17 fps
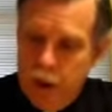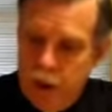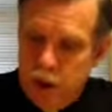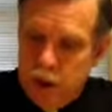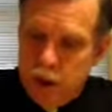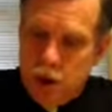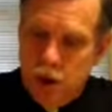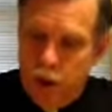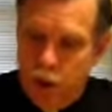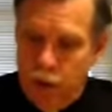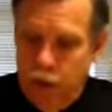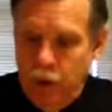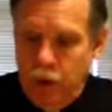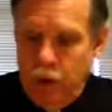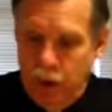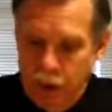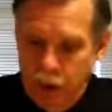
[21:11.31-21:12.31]
So
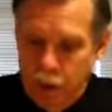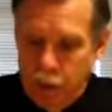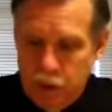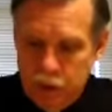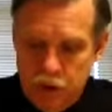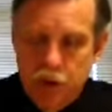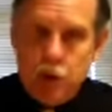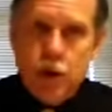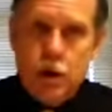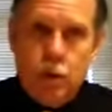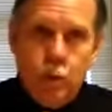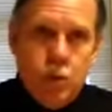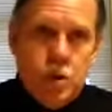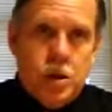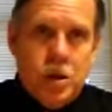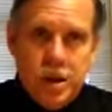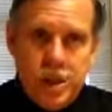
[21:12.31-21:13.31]
interposition
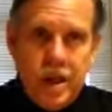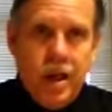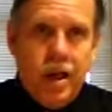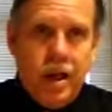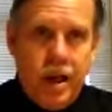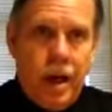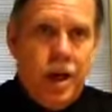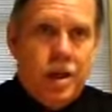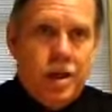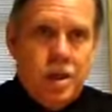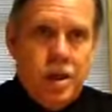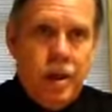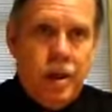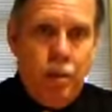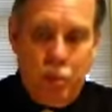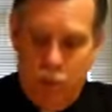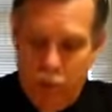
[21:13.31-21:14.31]
was a silly
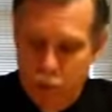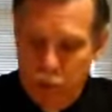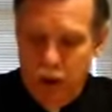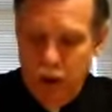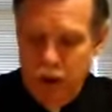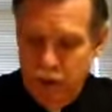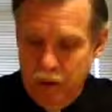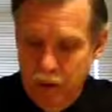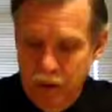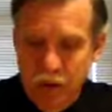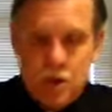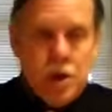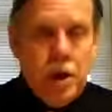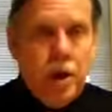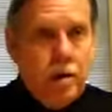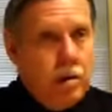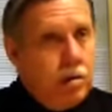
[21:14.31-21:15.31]
concept, but the
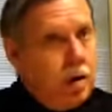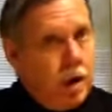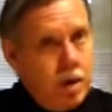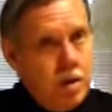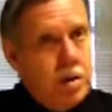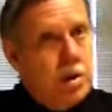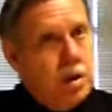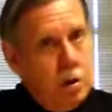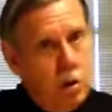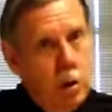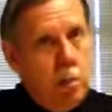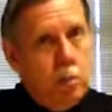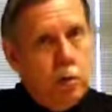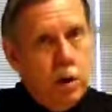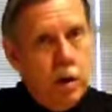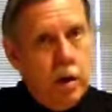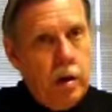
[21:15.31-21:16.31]
state of Texas
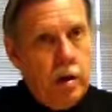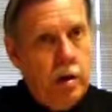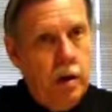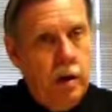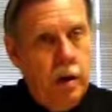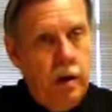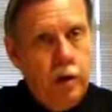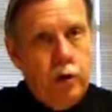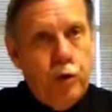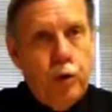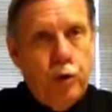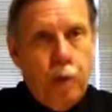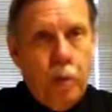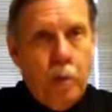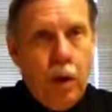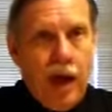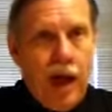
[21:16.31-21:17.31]
attempted it to
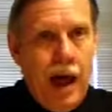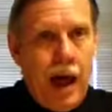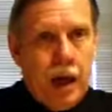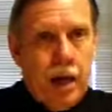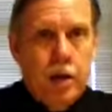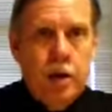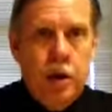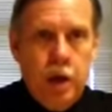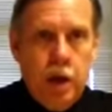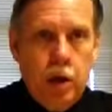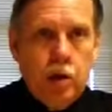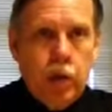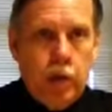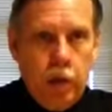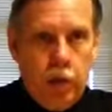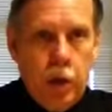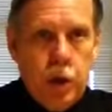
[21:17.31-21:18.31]
block the
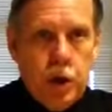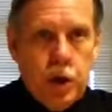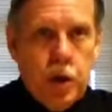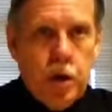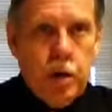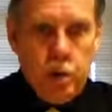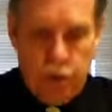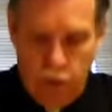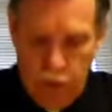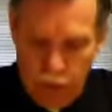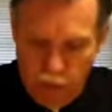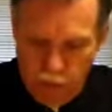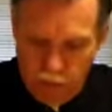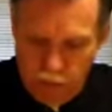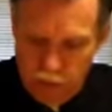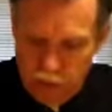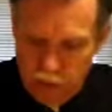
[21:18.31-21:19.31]
integration of
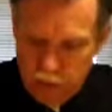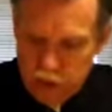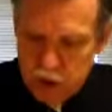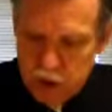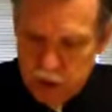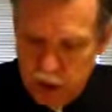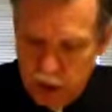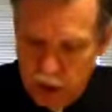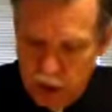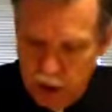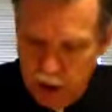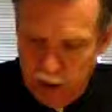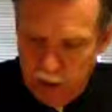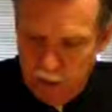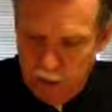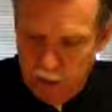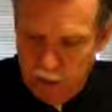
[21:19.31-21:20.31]
society
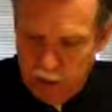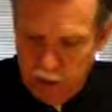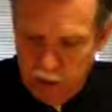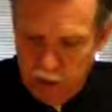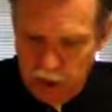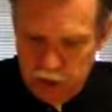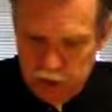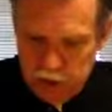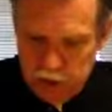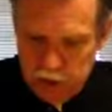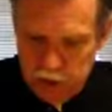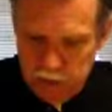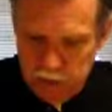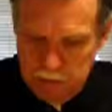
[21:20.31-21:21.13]
in Texas.